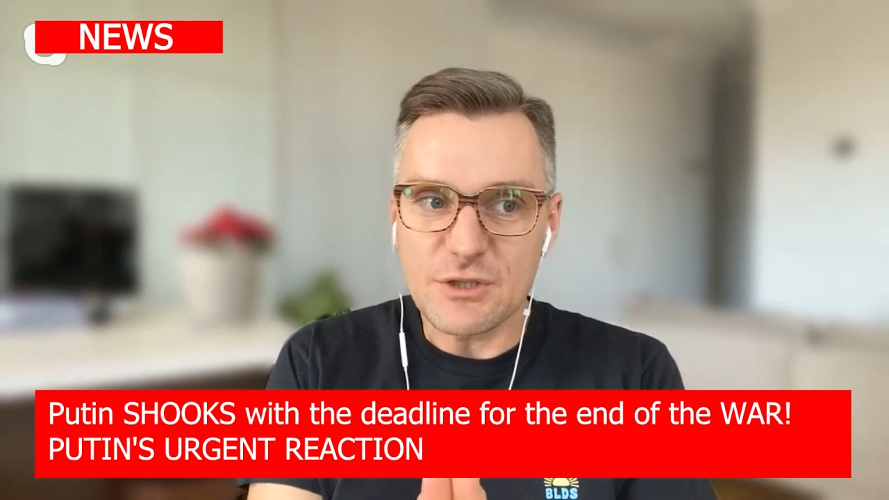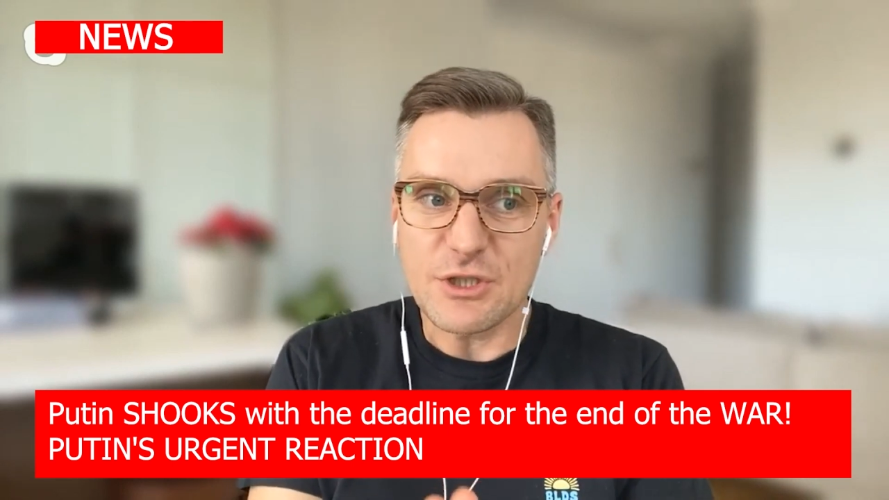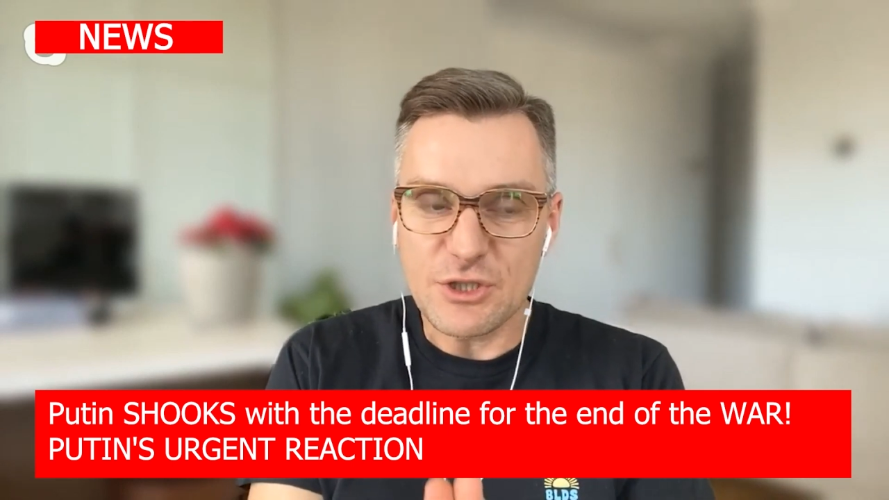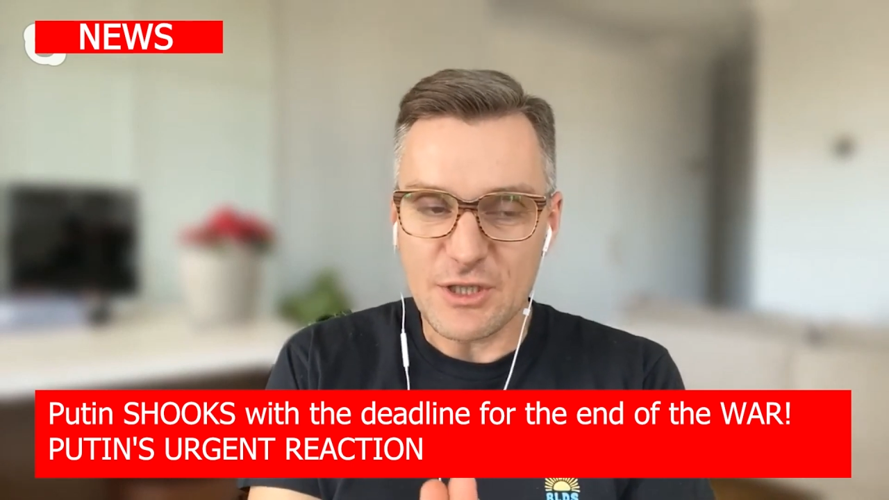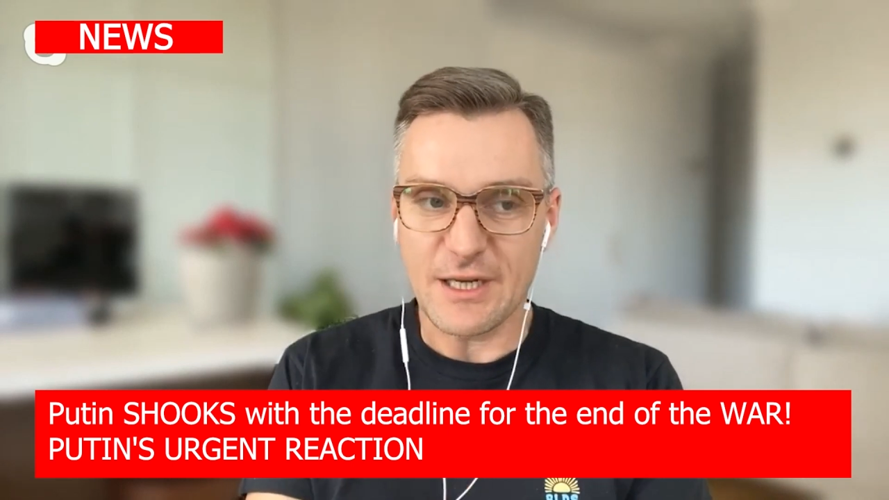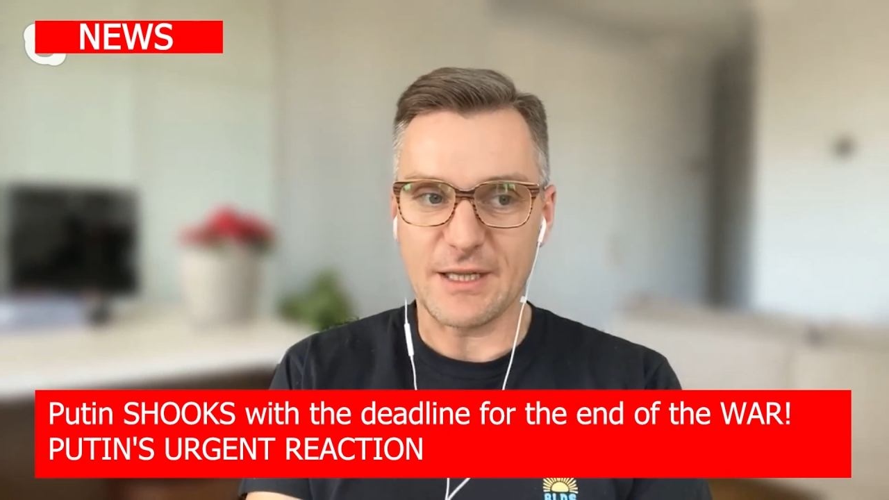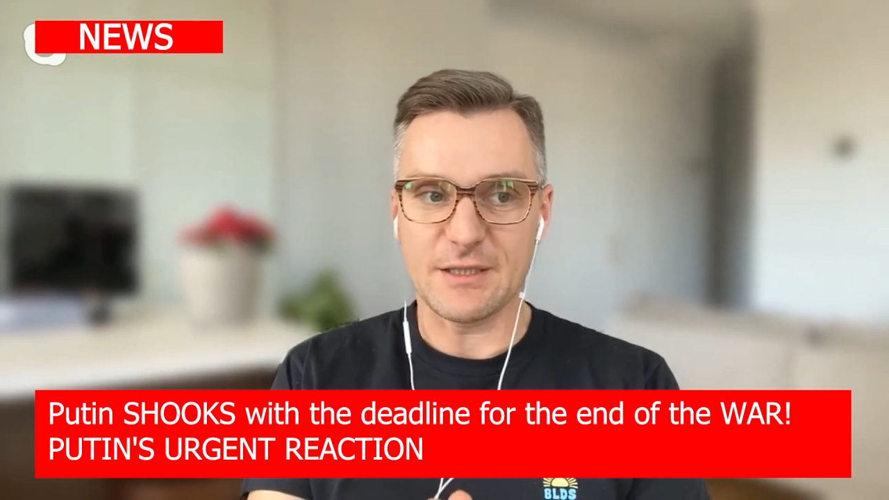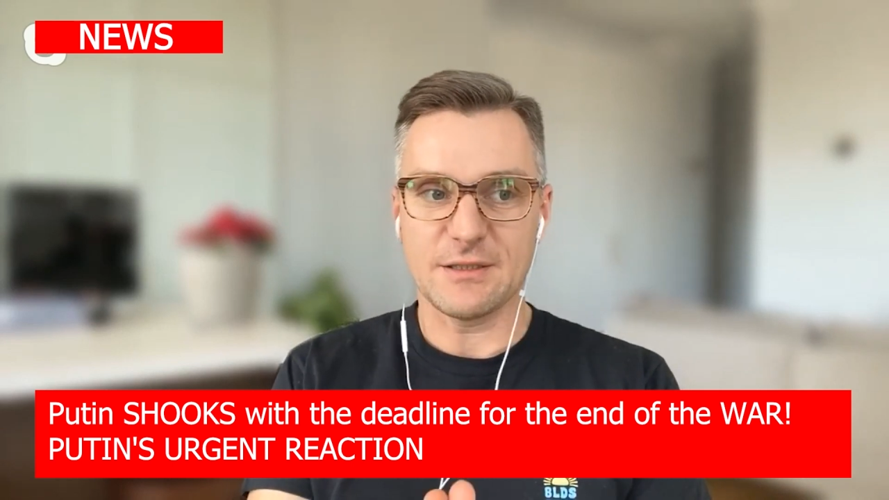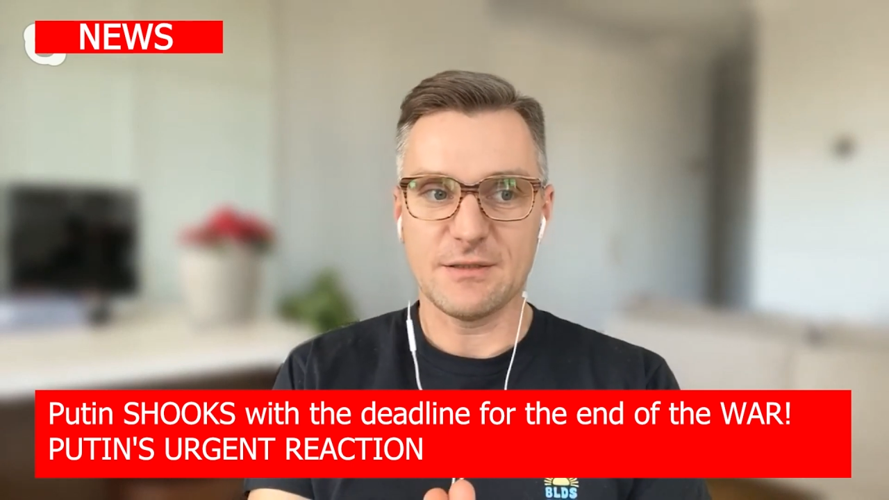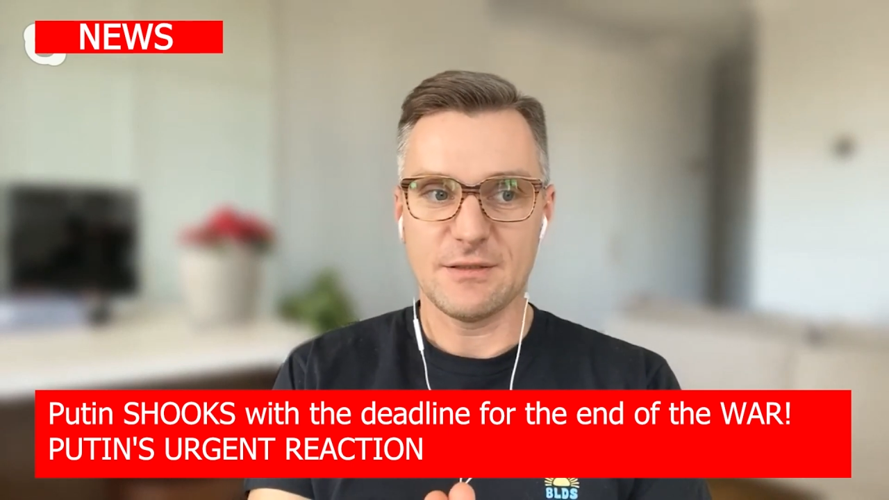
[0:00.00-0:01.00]
It's not
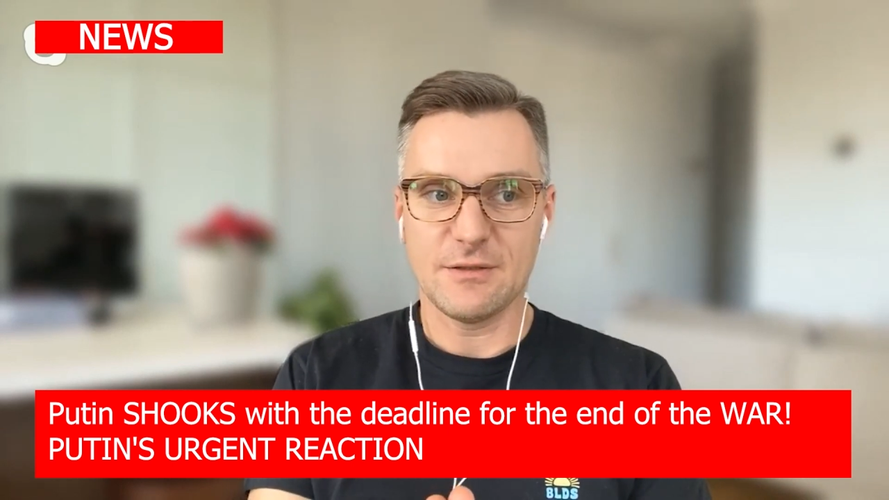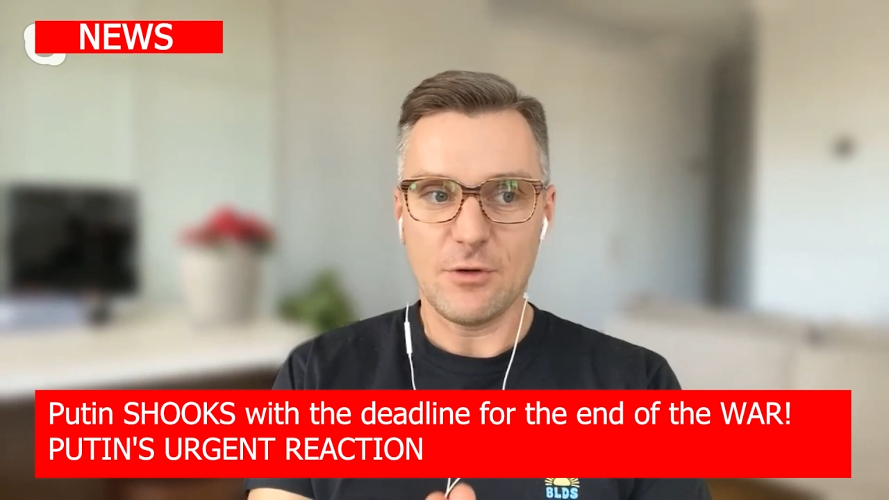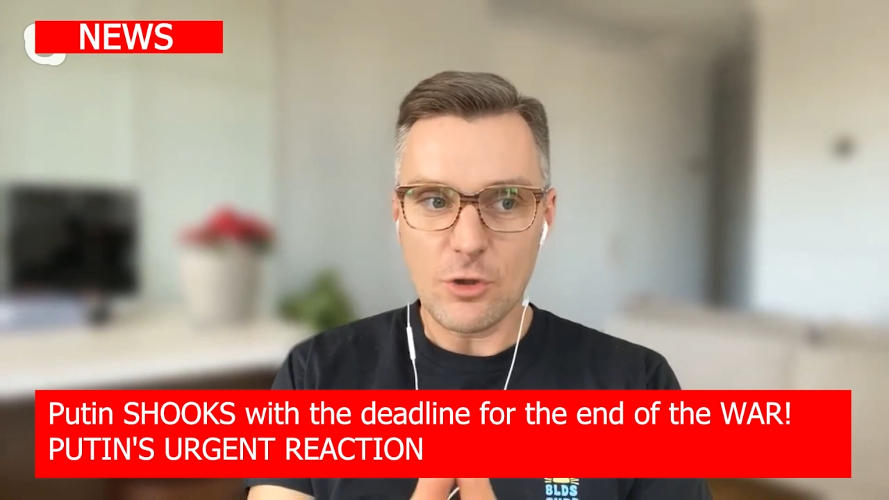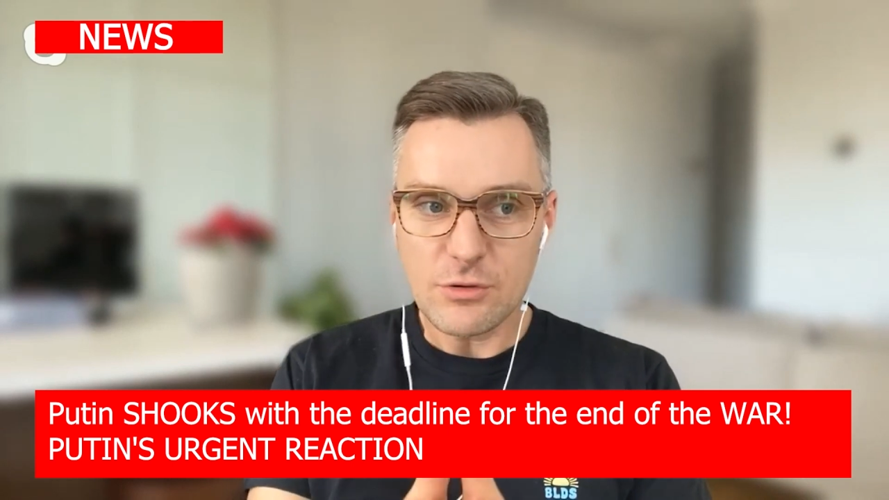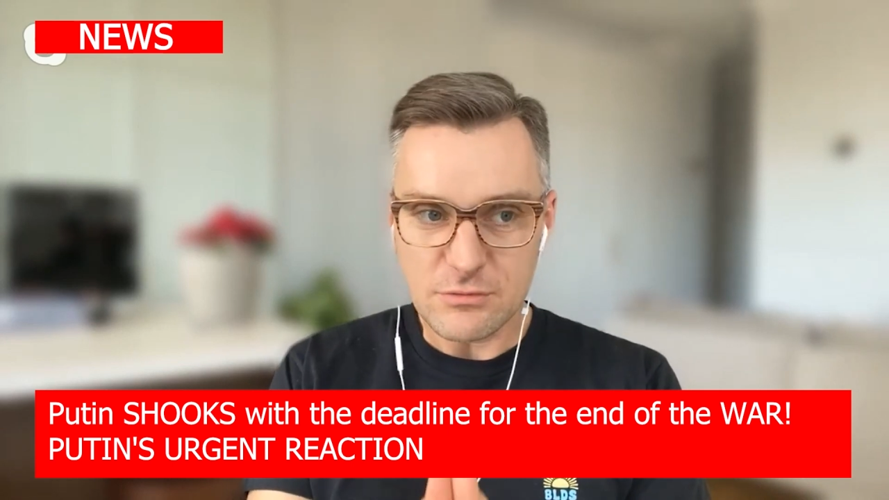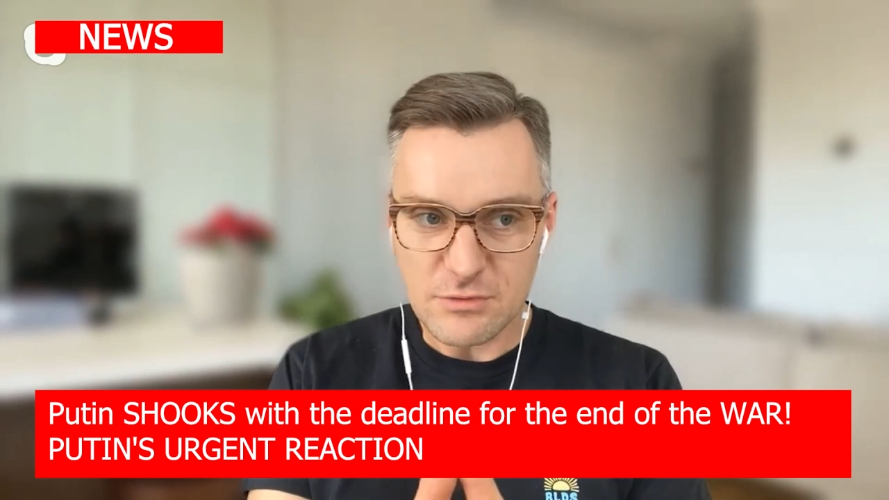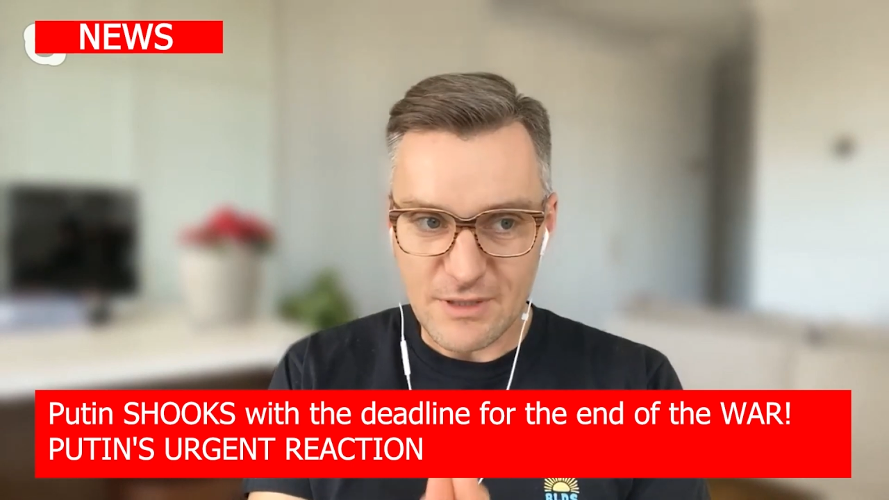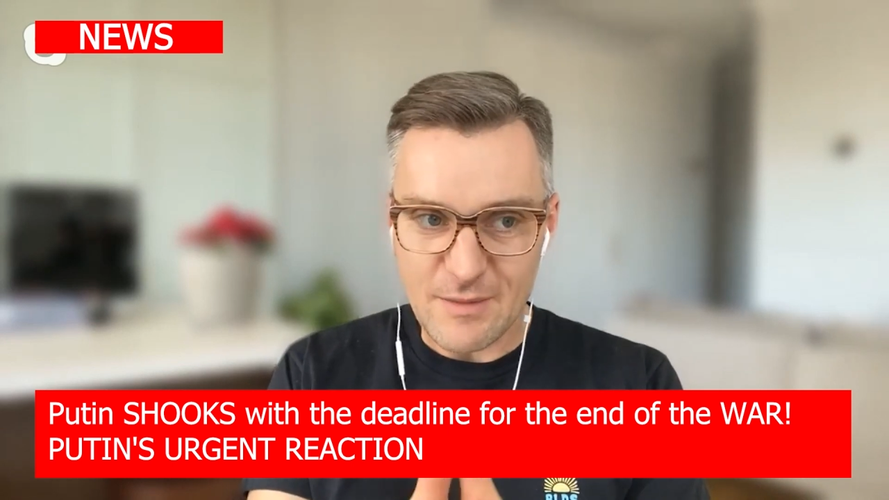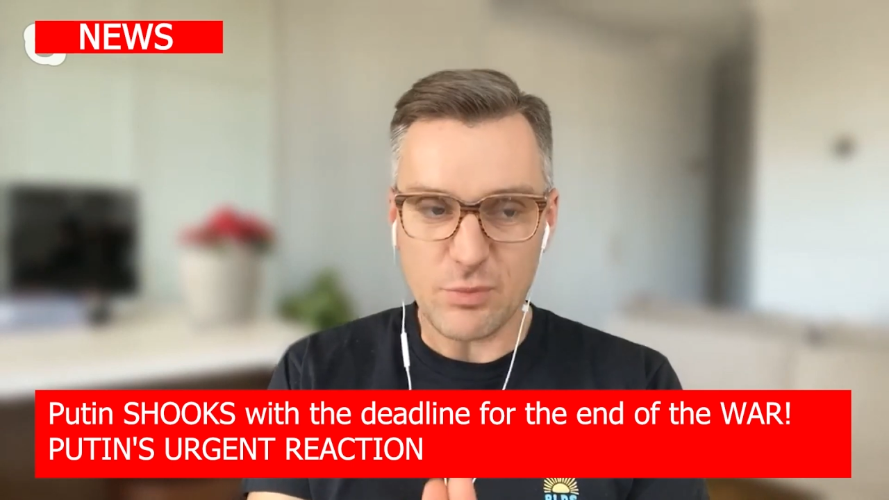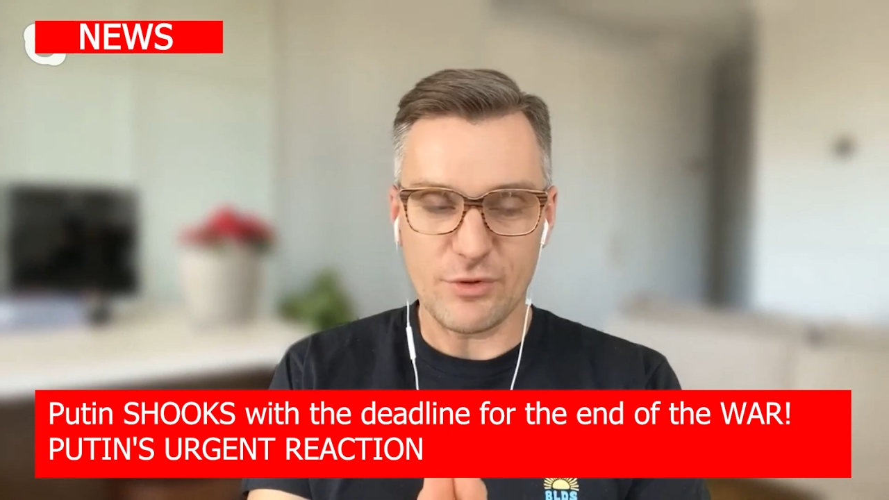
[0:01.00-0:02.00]
perfect, but as
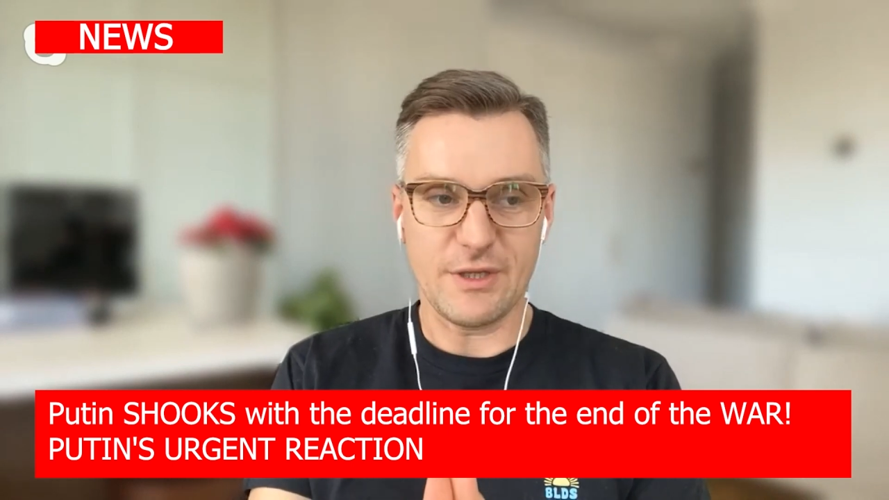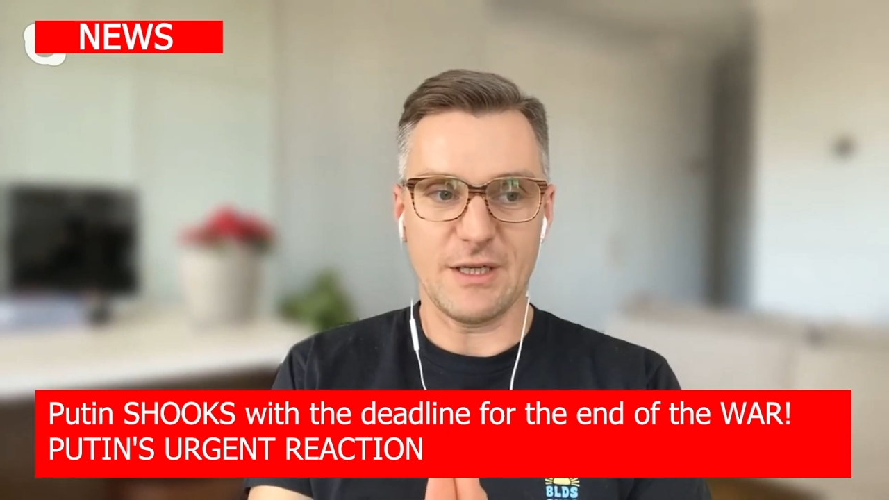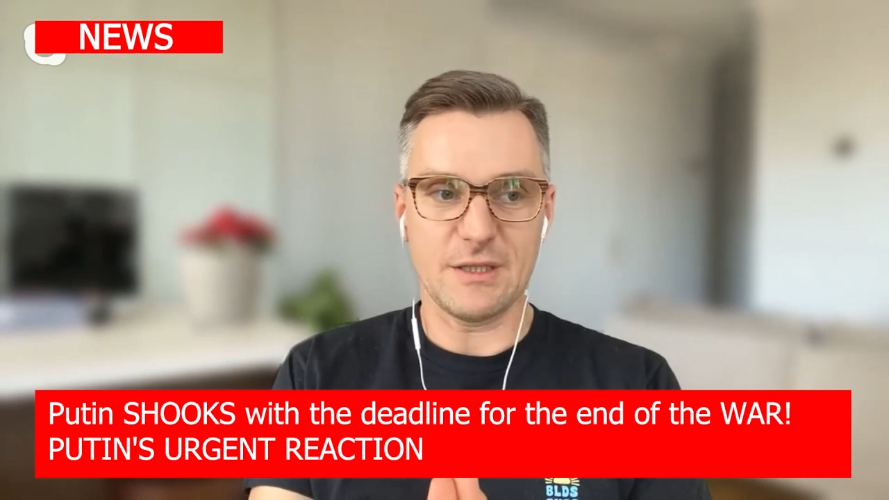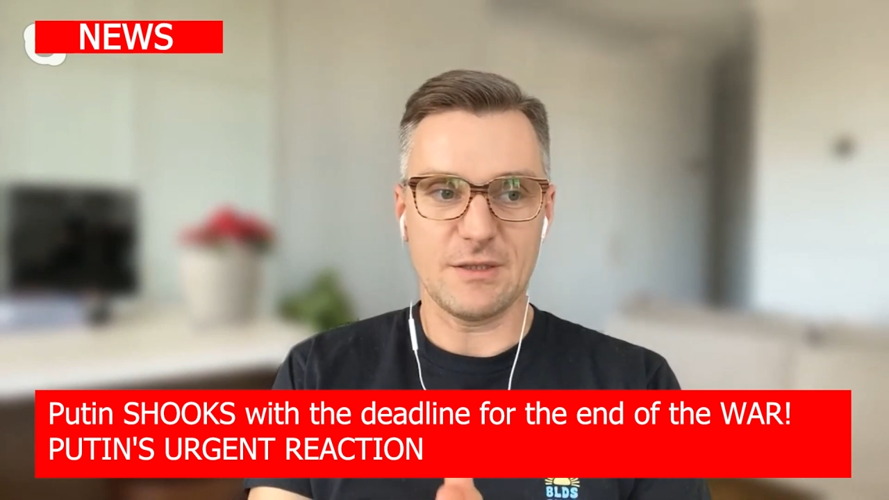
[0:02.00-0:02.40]
Churchill said,